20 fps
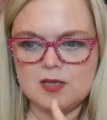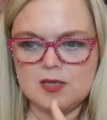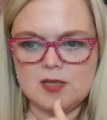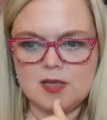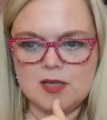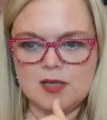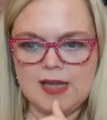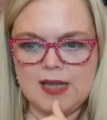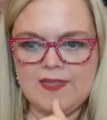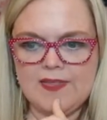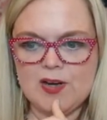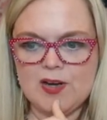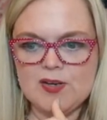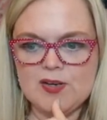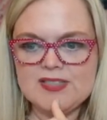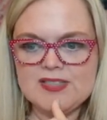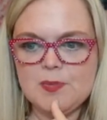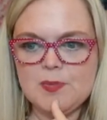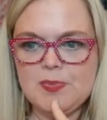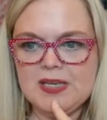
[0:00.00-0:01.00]
And there's
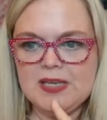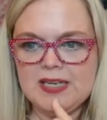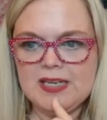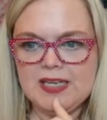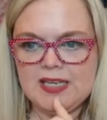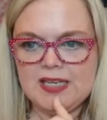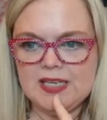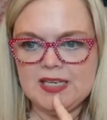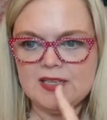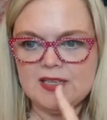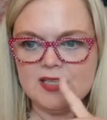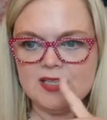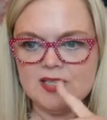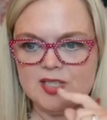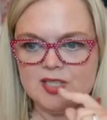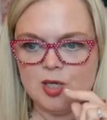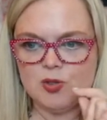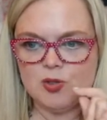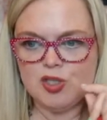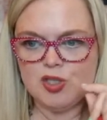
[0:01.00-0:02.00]
the bid end.
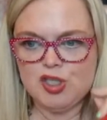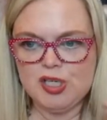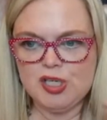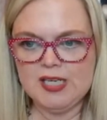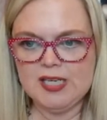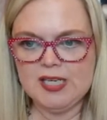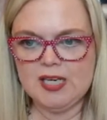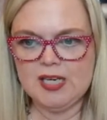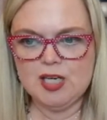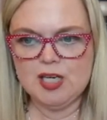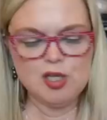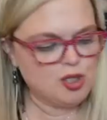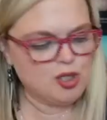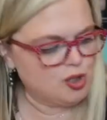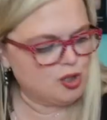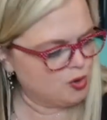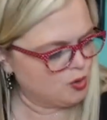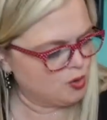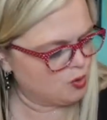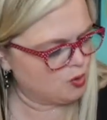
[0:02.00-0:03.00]
So, Gia,
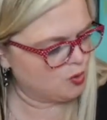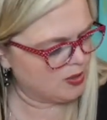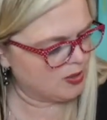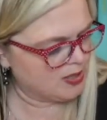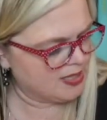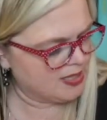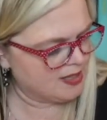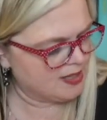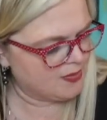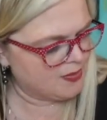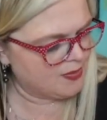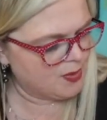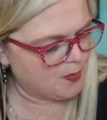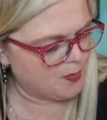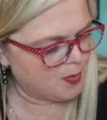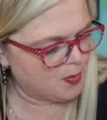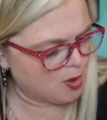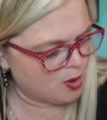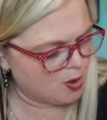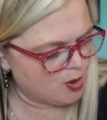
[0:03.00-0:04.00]
you get the
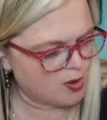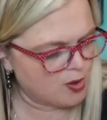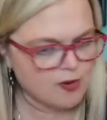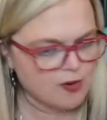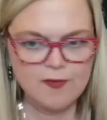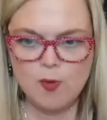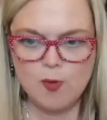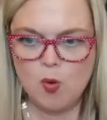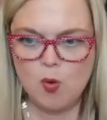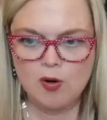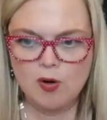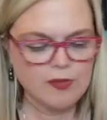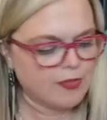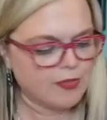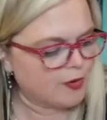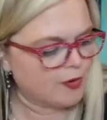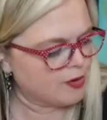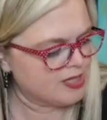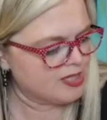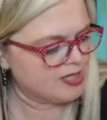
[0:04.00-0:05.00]
bird for
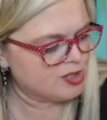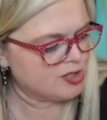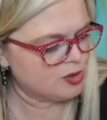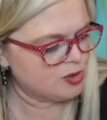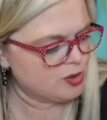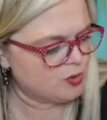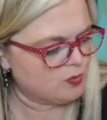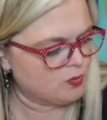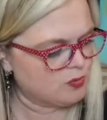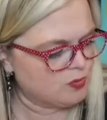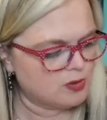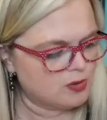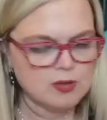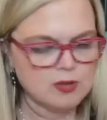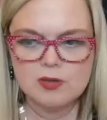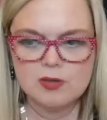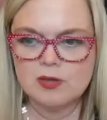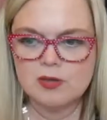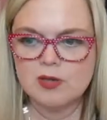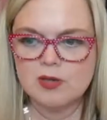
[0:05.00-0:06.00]
32.
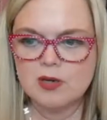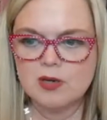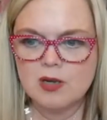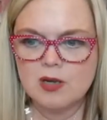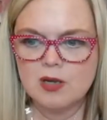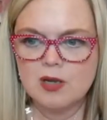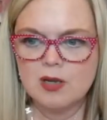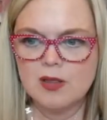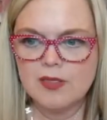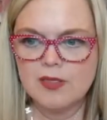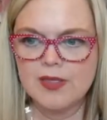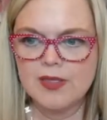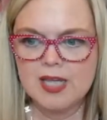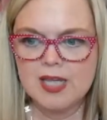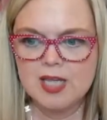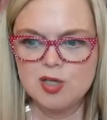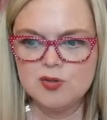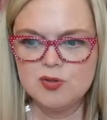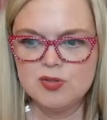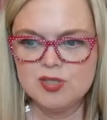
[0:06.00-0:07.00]
Thank
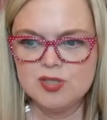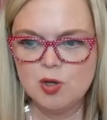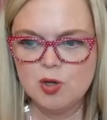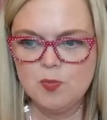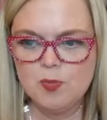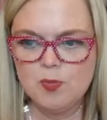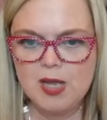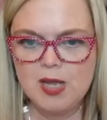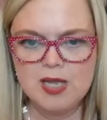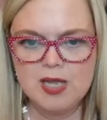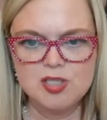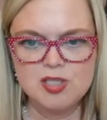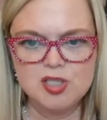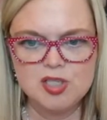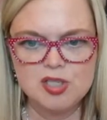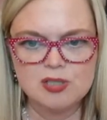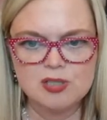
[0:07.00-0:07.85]
you so much.